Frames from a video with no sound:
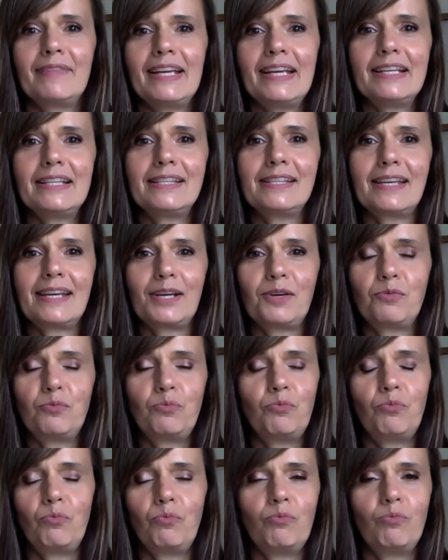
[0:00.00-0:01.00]
it's like
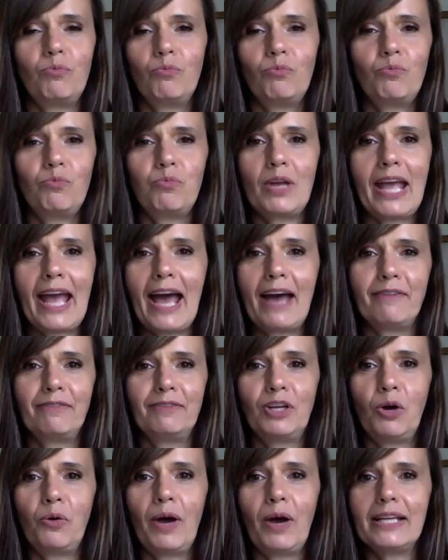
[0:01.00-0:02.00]
we have
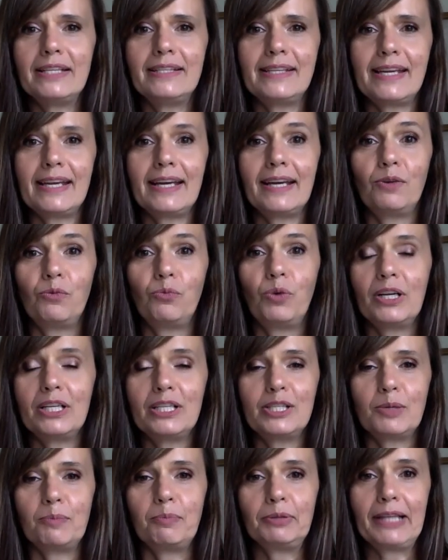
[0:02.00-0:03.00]
no idea
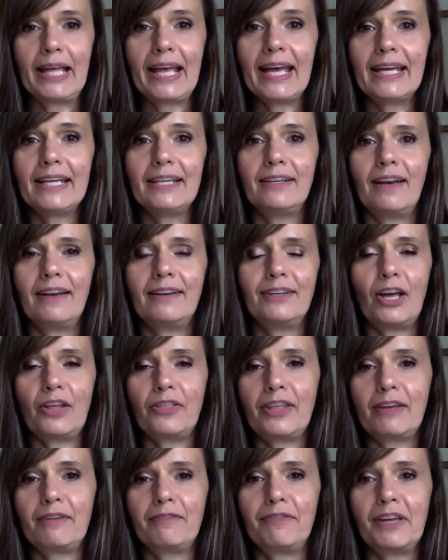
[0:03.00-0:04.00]
what to plan.
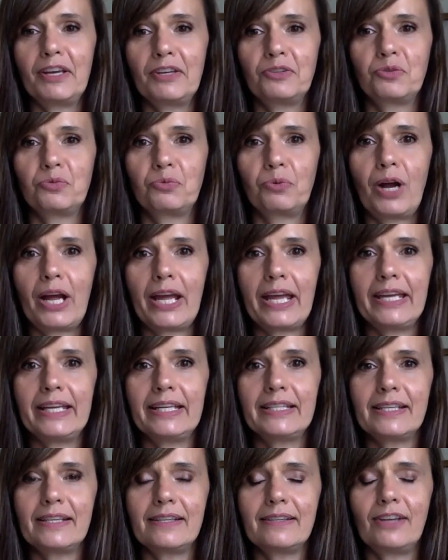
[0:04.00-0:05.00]
Nothing feels right.